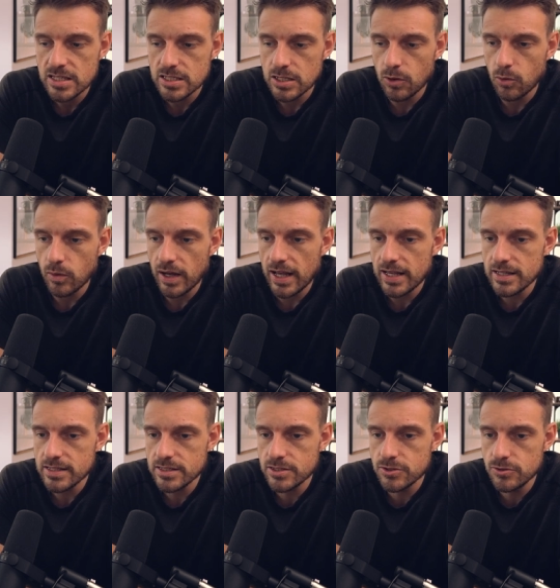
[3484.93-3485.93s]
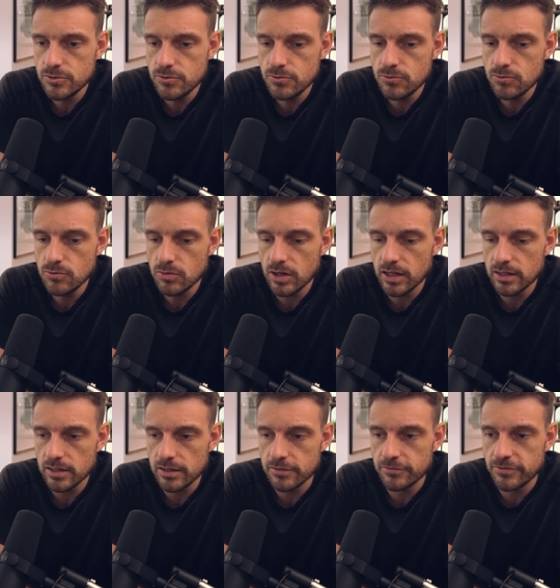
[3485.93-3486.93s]
So as you
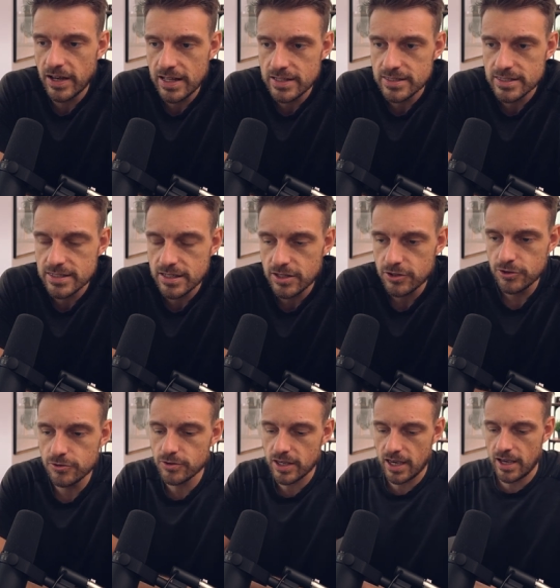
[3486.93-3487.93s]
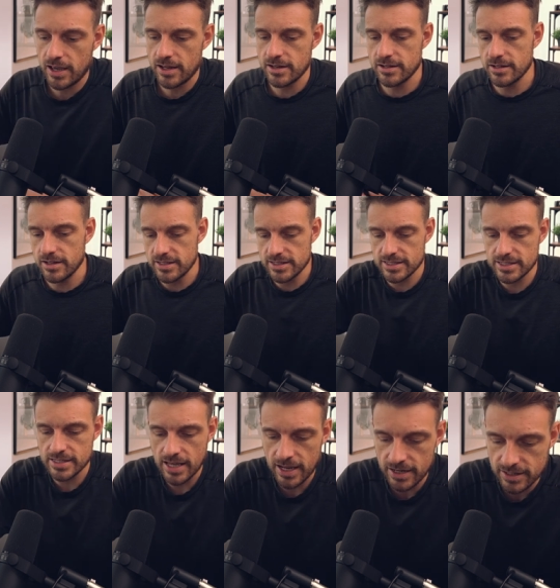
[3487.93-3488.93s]
uh, advance, you can
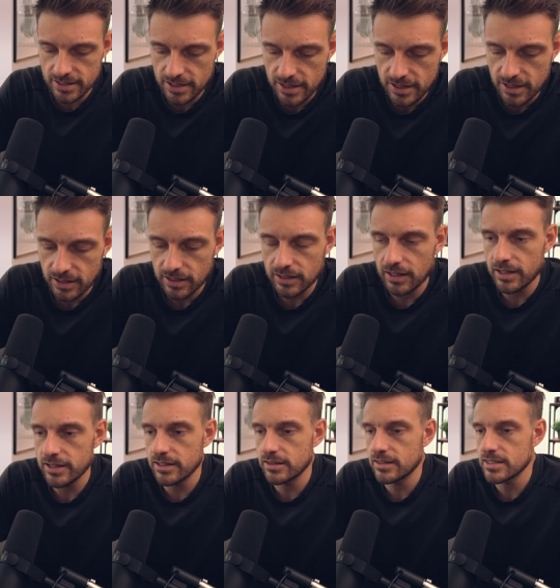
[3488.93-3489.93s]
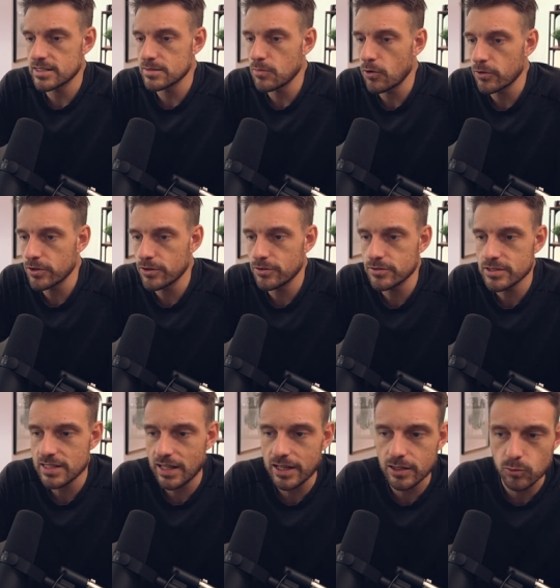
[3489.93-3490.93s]
send client
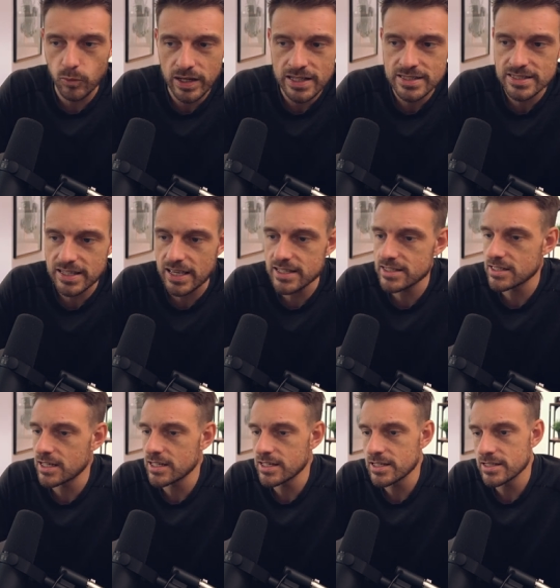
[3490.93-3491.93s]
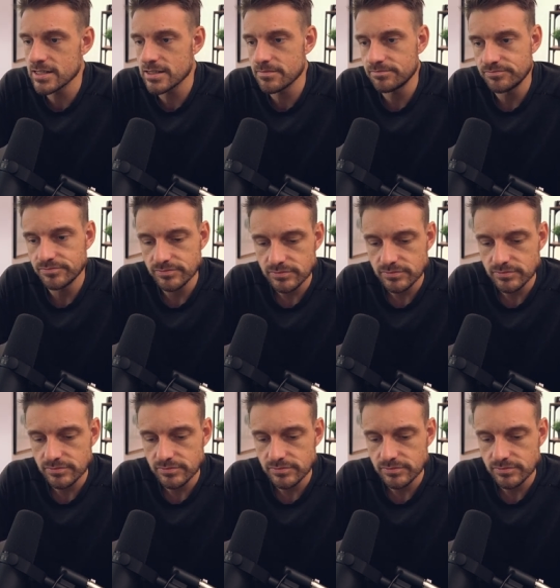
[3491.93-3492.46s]
testimonials, client wins, case studies,